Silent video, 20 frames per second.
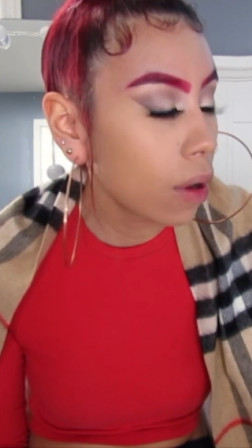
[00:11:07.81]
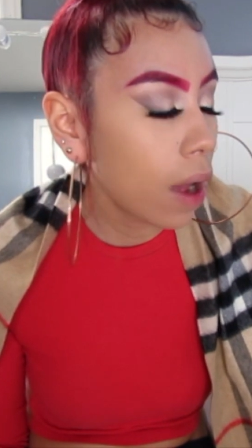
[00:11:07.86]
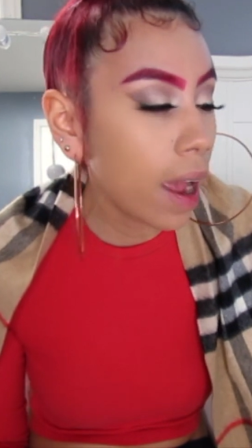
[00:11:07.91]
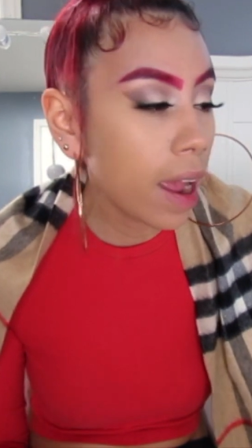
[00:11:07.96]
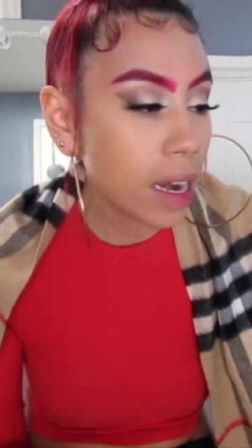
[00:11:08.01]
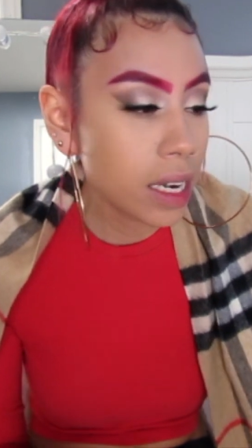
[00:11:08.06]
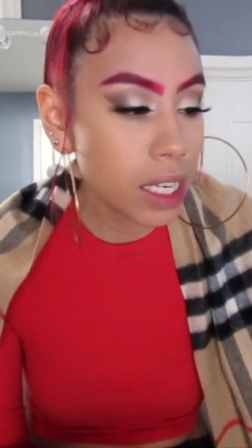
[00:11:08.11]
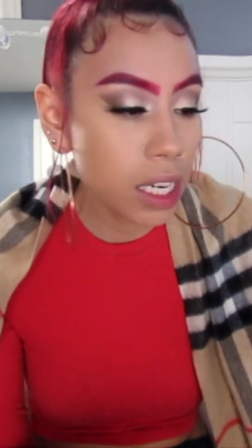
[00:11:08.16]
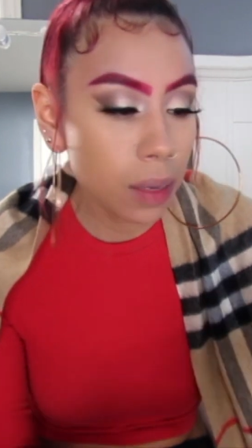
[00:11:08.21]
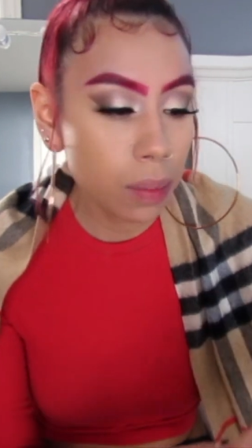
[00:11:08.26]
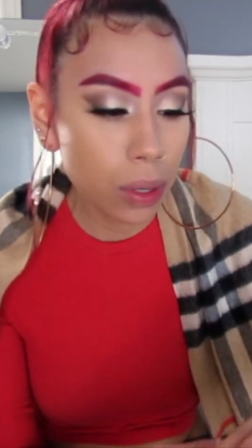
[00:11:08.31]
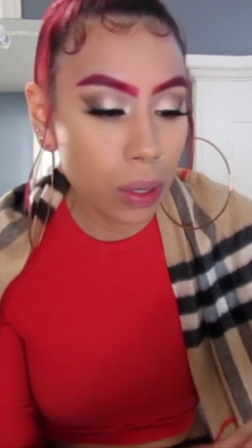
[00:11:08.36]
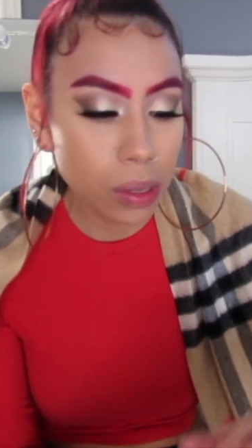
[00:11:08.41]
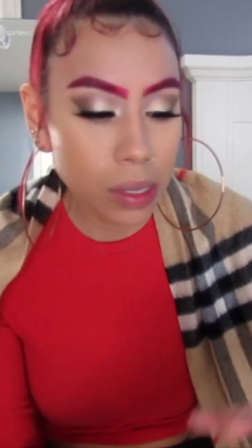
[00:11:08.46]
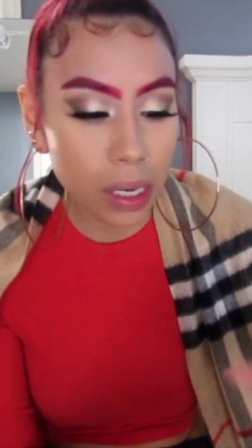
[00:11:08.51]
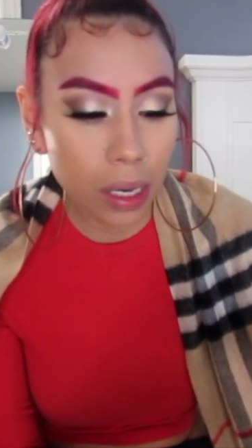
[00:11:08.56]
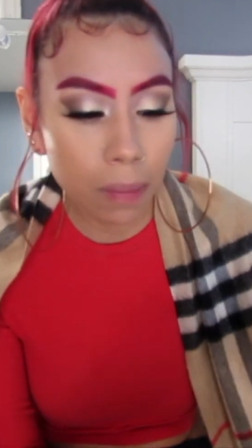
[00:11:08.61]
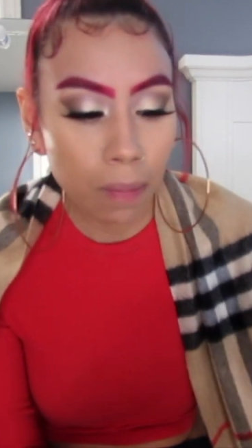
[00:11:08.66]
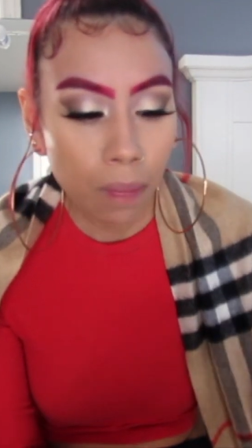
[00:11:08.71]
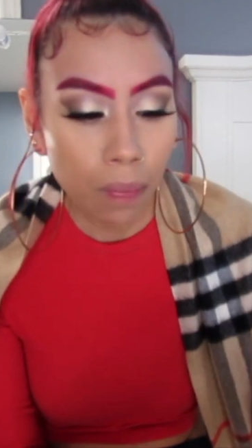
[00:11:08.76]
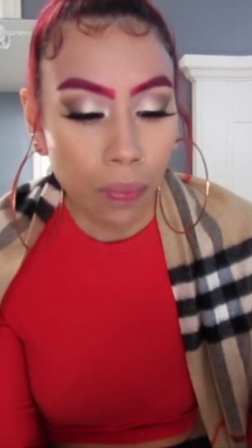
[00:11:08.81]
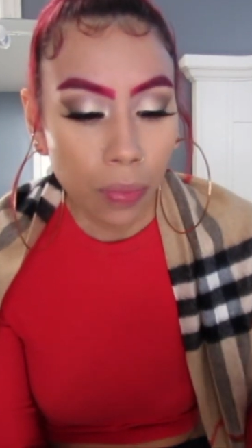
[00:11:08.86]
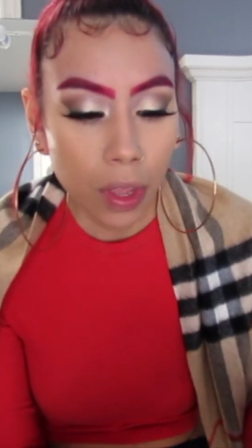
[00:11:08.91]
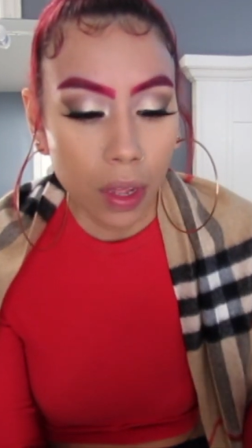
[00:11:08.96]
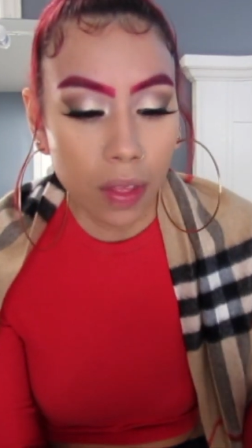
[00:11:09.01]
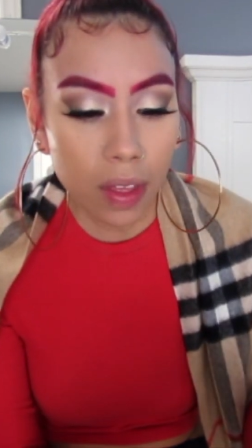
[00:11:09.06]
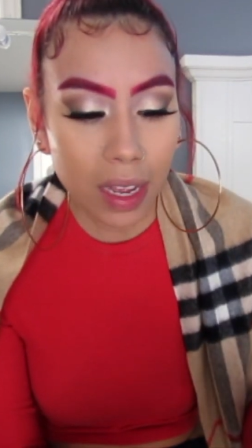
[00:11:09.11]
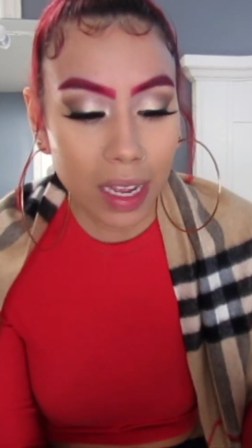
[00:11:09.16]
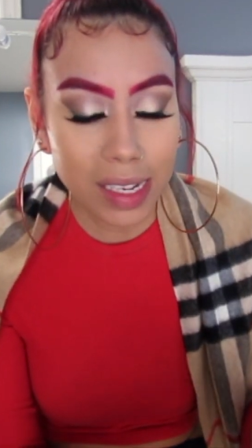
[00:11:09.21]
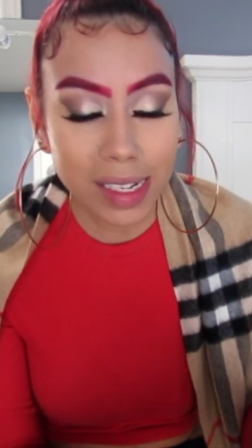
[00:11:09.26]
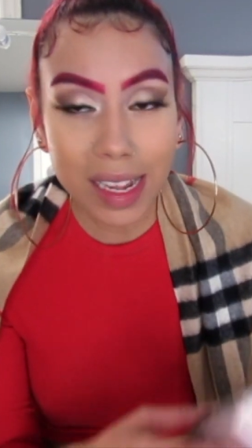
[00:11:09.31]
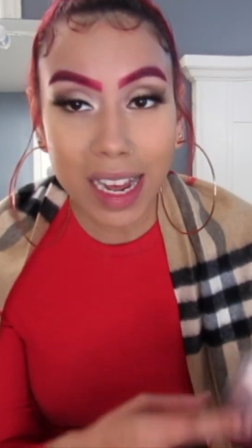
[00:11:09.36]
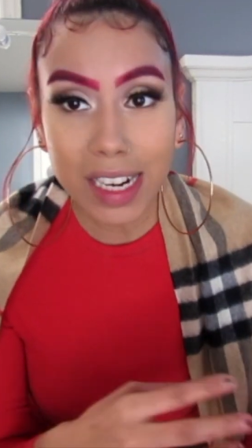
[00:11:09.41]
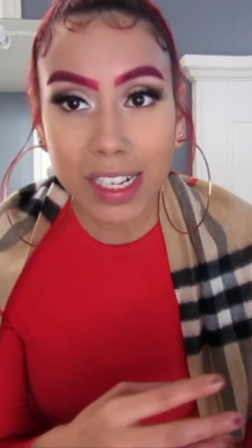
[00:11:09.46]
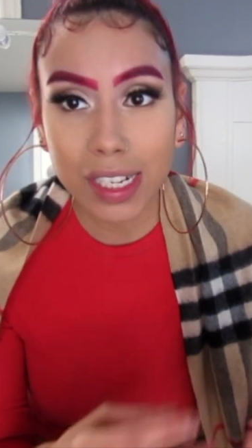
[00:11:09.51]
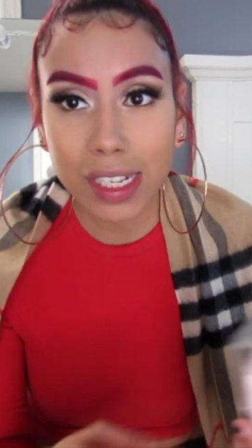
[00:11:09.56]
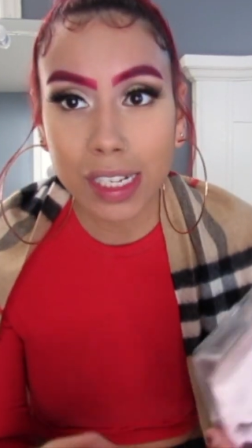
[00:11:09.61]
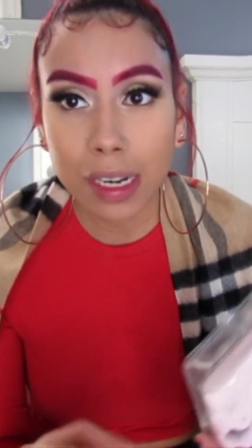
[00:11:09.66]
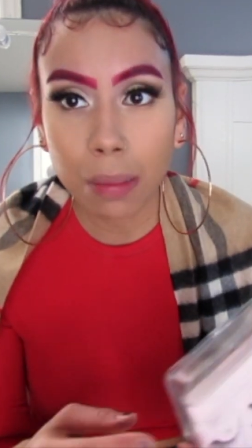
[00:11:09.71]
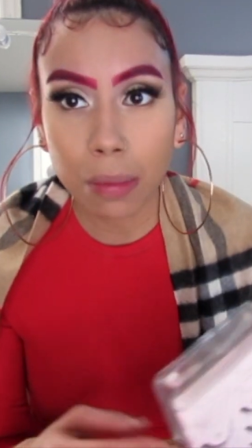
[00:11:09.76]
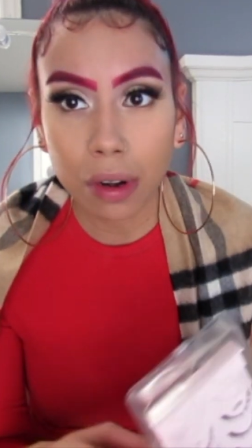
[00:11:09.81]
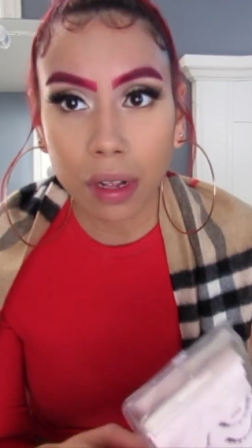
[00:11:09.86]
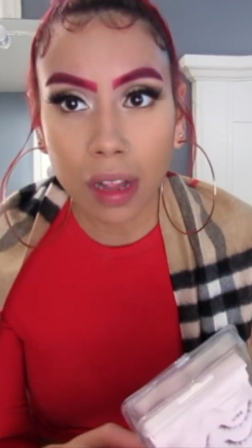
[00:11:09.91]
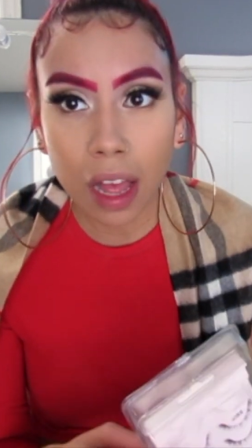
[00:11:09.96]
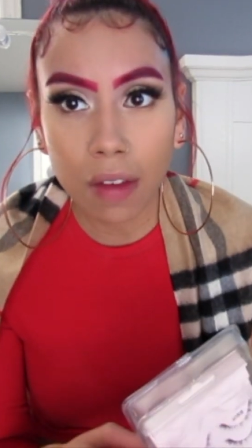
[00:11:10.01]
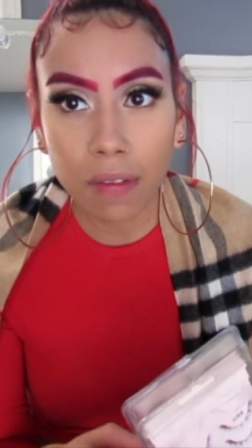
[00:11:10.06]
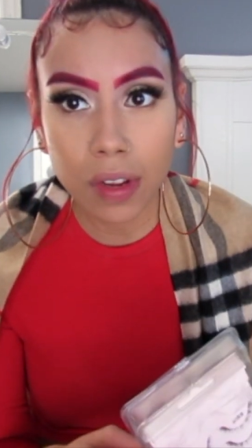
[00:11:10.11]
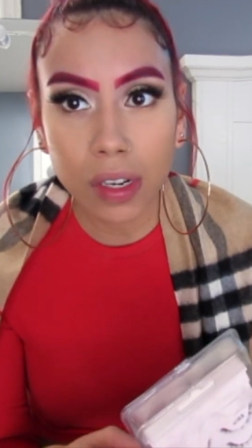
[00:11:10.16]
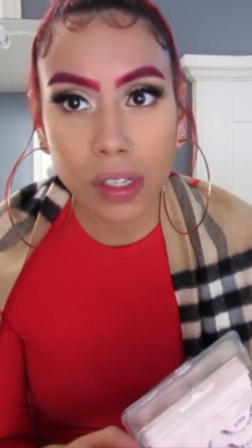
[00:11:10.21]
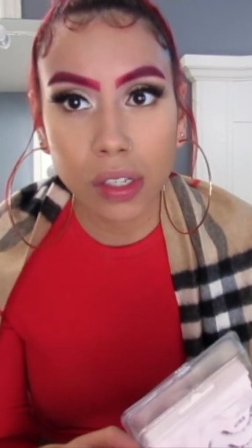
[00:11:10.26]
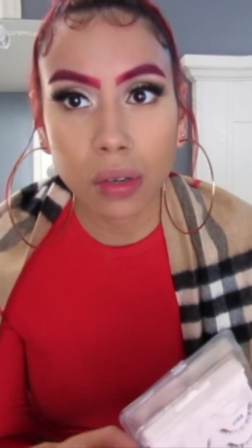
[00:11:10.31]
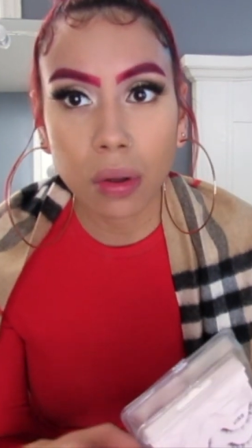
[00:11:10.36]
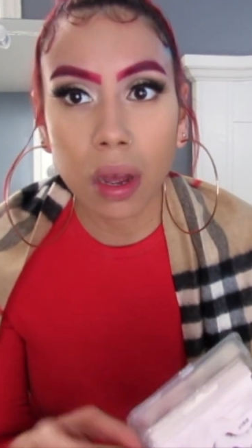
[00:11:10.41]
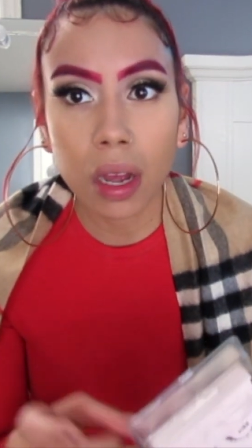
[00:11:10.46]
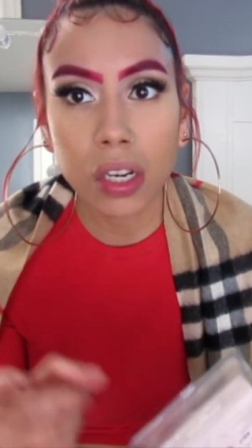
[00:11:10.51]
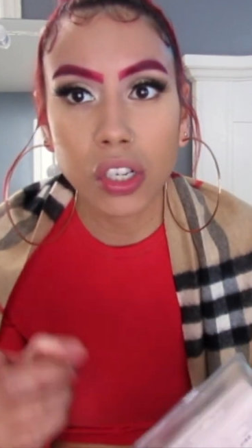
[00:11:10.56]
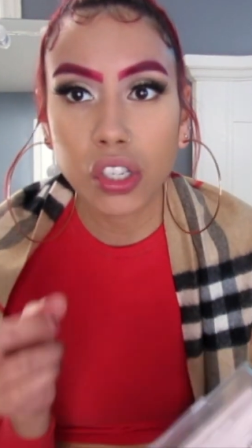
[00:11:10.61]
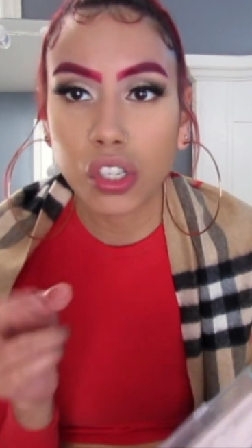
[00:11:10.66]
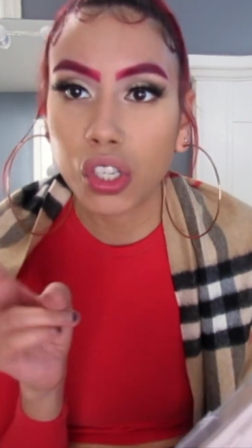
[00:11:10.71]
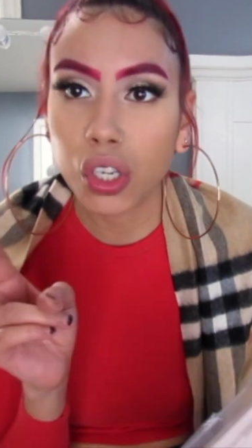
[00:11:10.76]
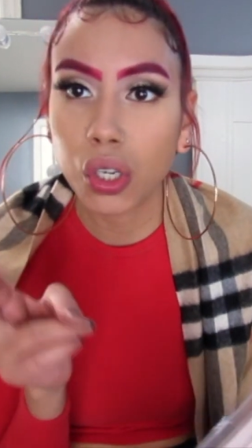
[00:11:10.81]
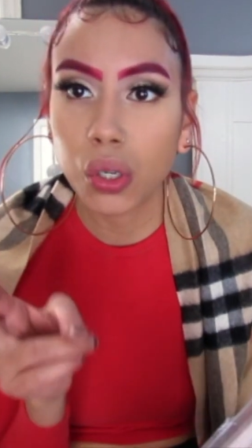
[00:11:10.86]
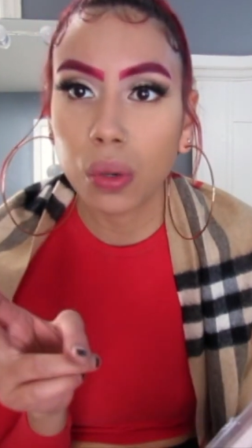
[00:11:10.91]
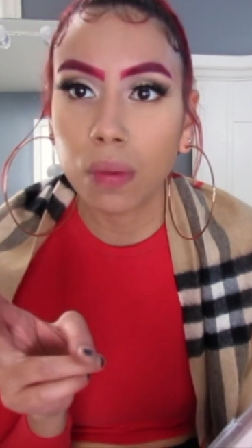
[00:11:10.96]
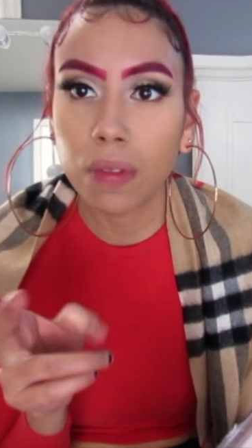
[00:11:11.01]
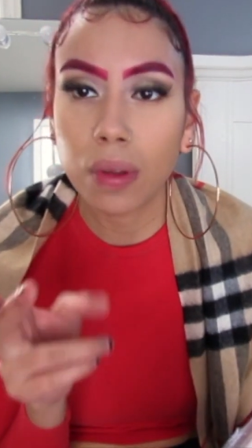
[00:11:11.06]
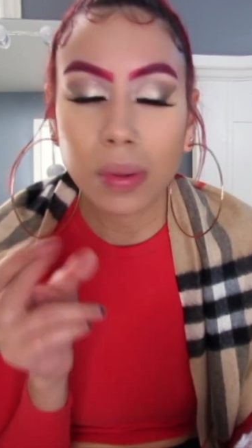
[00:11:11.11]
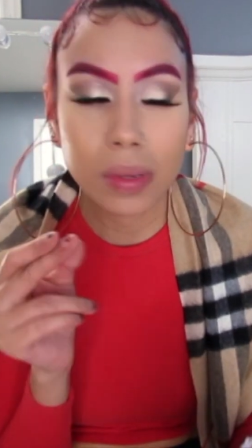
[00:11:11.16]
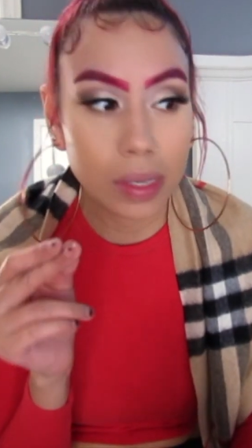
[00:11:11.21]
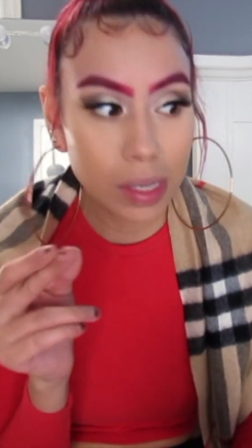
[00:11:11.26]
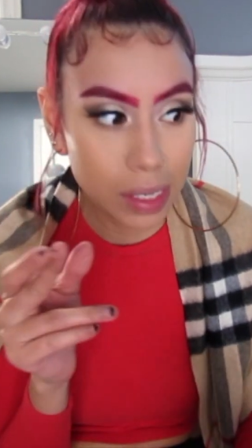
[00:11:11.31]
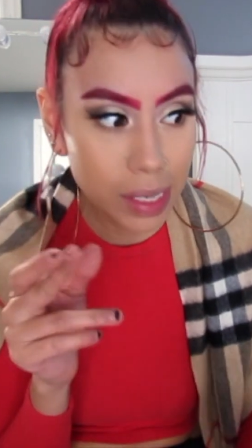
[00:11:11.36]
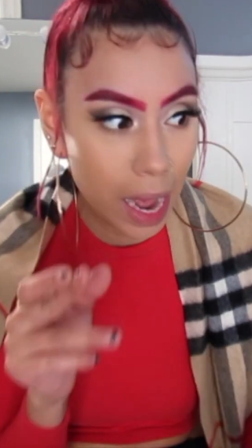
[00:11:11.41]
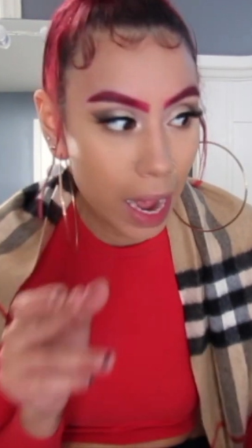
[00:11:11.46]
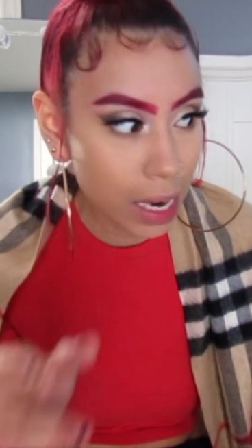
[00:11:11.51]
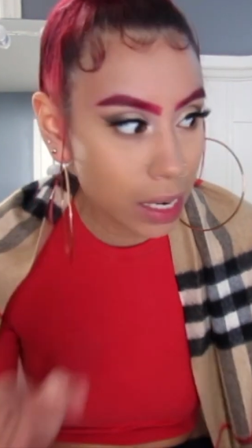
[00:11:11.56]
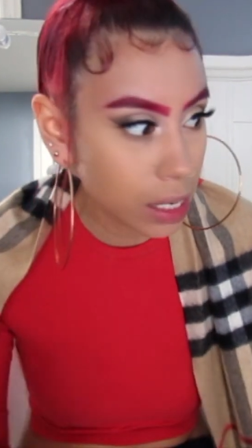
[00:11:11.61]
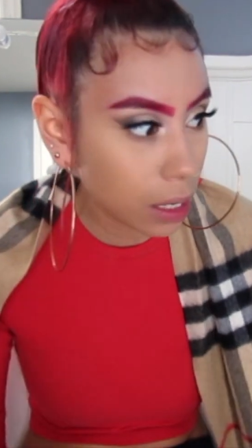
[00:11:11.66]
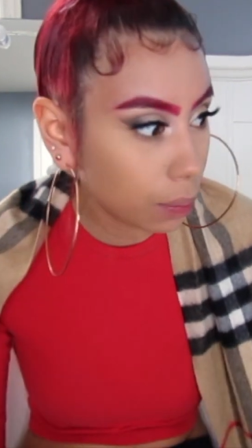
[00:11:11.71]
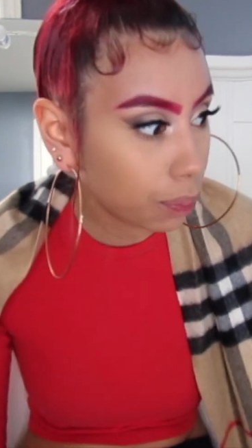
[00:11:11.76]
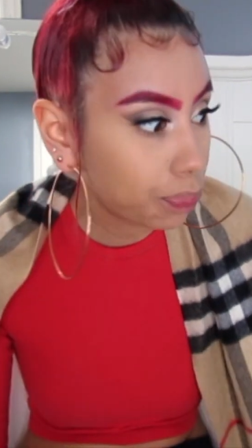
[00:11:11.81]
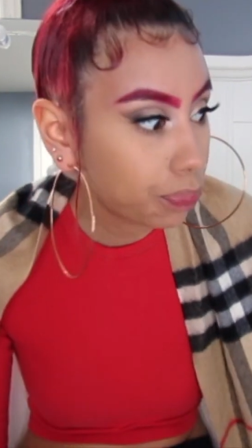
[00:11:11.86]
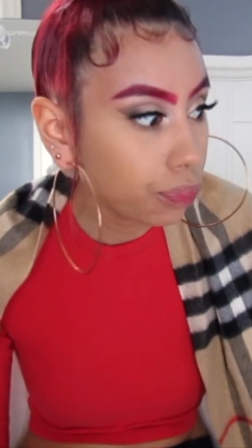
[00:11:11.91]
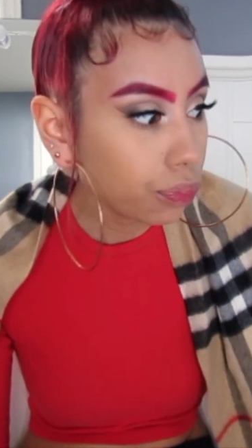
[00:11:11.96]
I ended up using the Kiss Lashes number 11, so I just took 2 of those and stacked them.